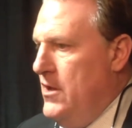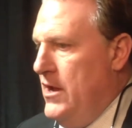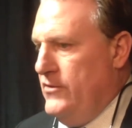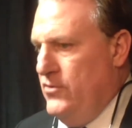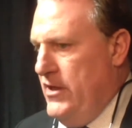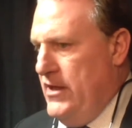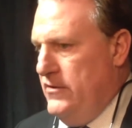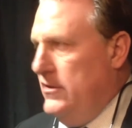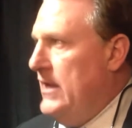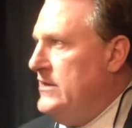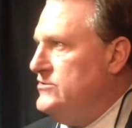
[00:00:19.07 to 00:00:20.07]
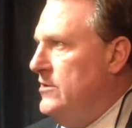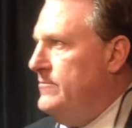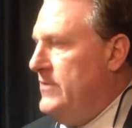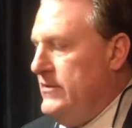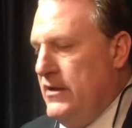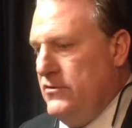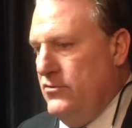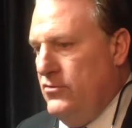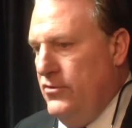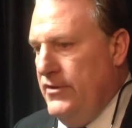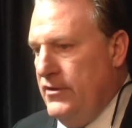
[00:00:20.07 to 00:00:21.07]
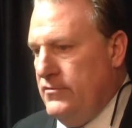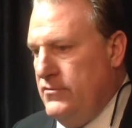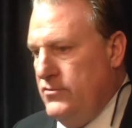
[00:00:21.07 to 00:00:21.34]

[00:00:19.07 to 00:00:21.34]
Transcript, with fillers: I thought he had a lot of jump on that goal there